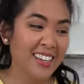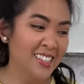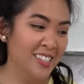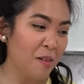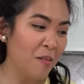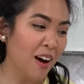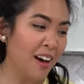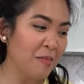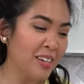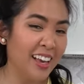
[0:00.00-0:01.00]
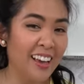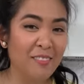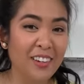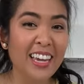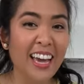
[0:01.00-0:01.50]
So I will
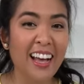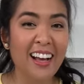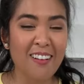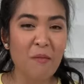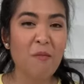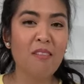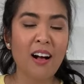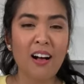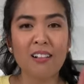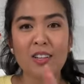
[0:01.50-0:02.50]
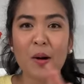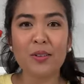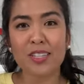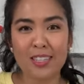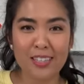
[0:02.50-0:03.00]
I'll go
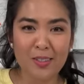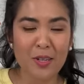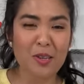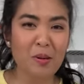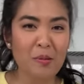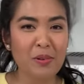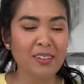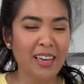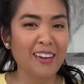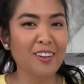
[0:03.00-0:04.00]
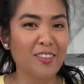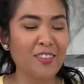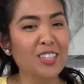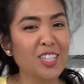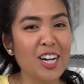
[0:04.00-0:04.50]
into the YouTube editor
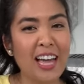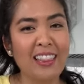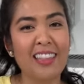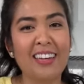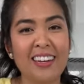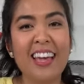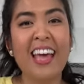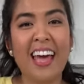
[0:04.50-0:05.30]
feature and then